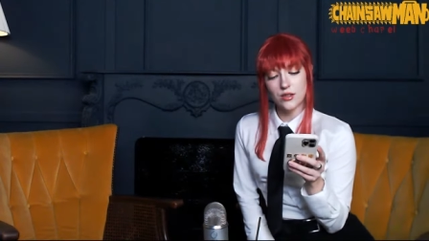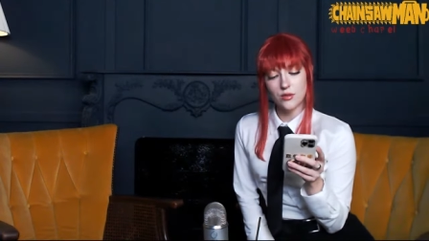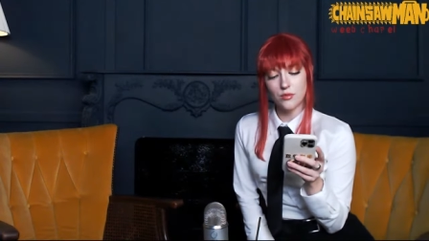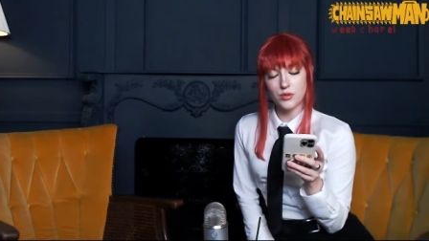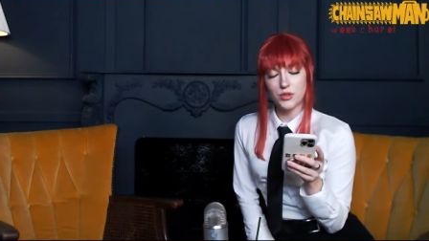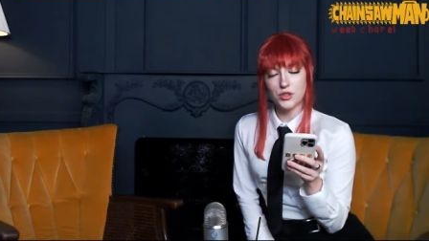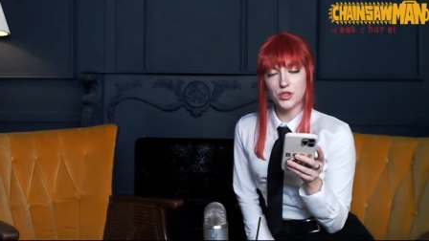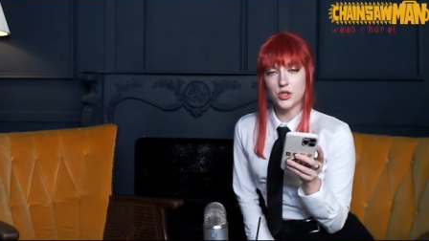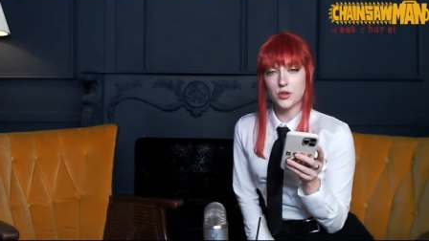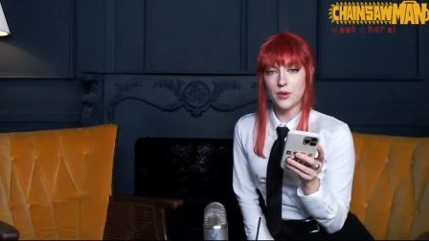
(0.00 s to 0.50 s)

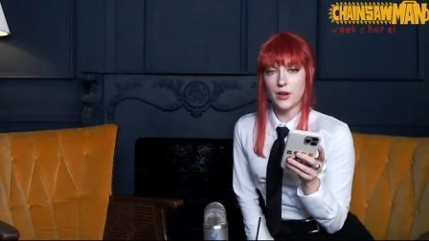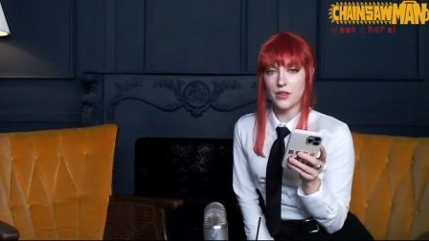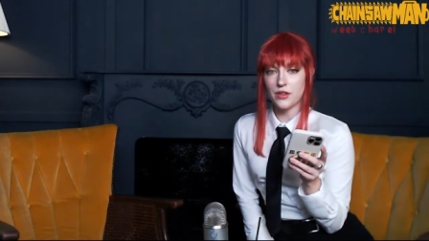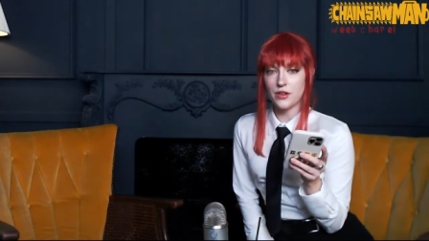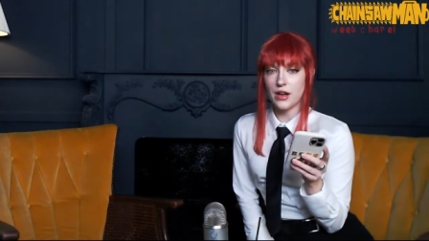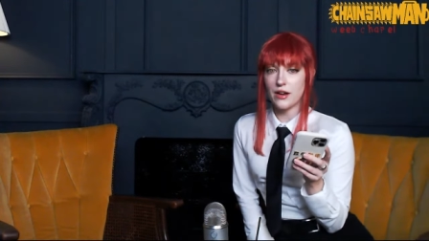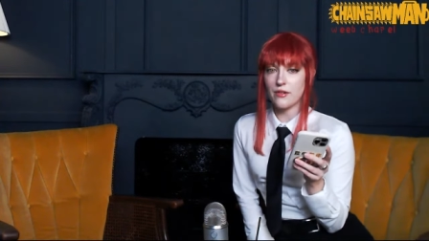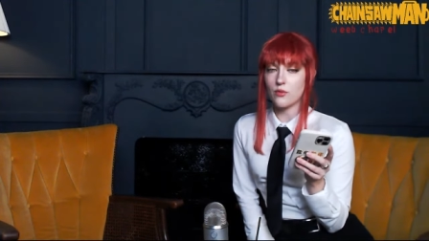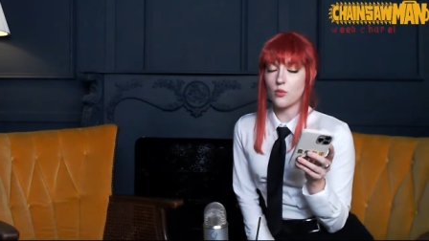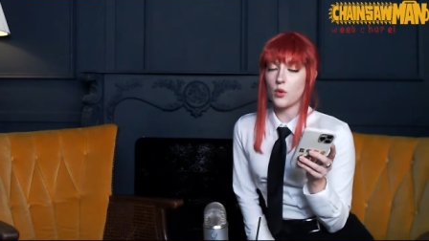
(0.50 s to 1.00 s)
Wouldn't you rather
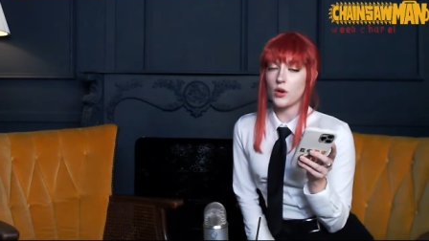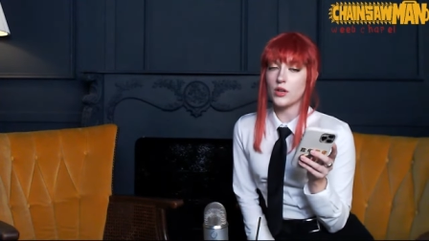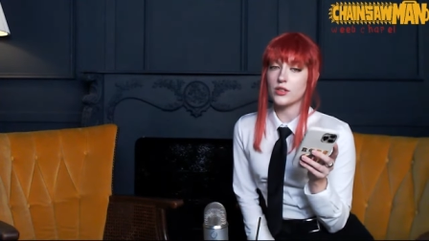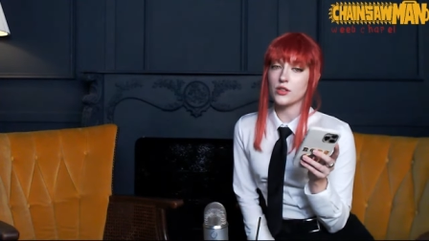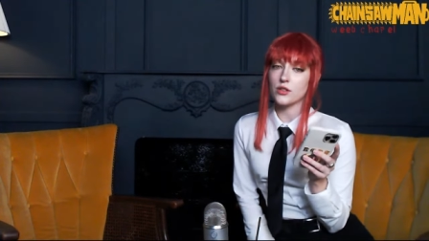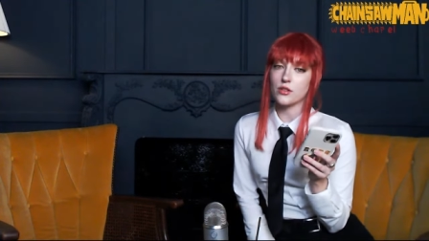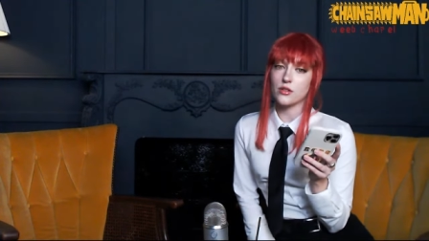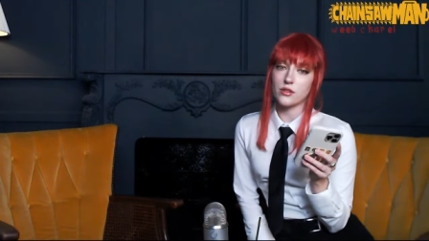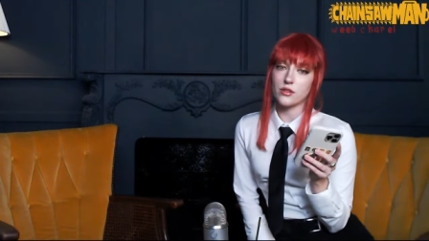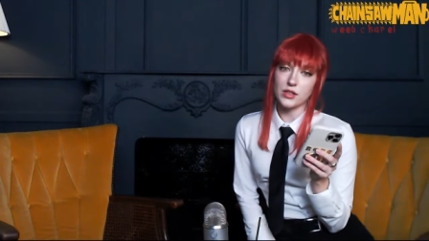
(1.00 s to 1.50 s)
have
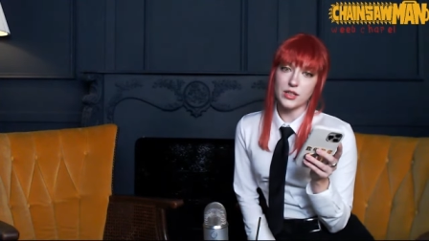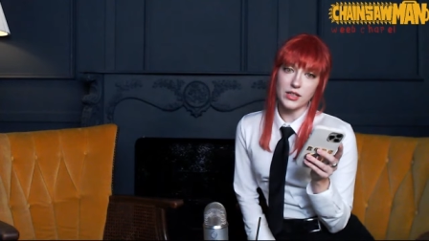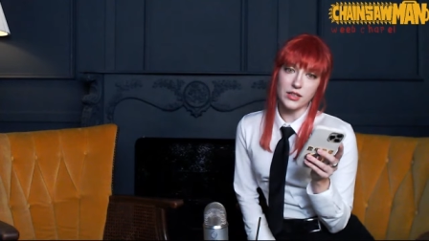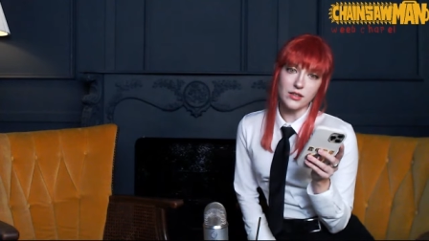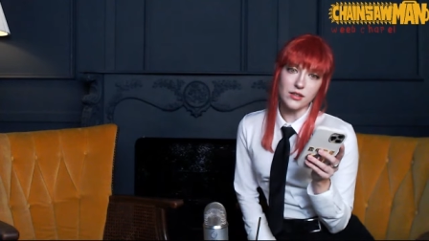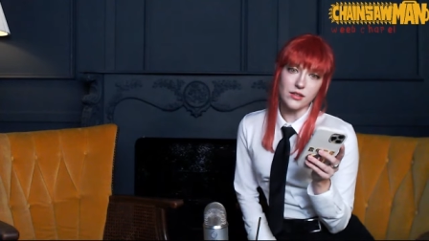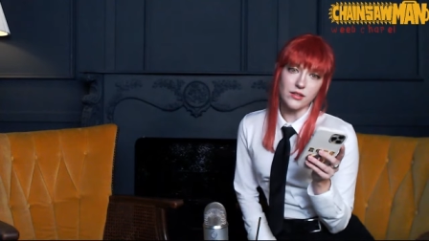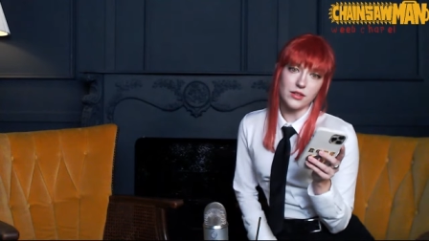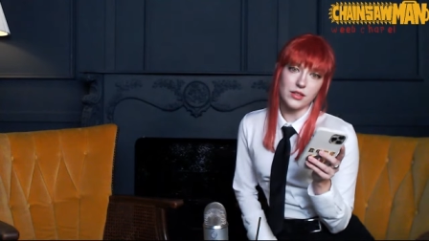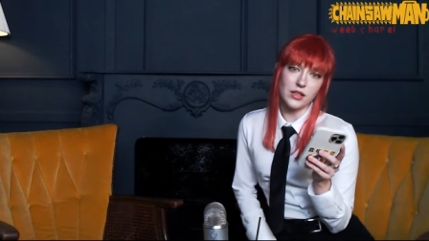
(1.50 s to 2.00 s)
one good
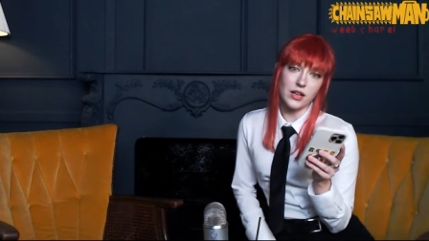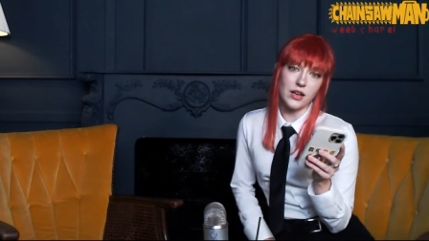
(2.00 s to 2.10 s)
thing than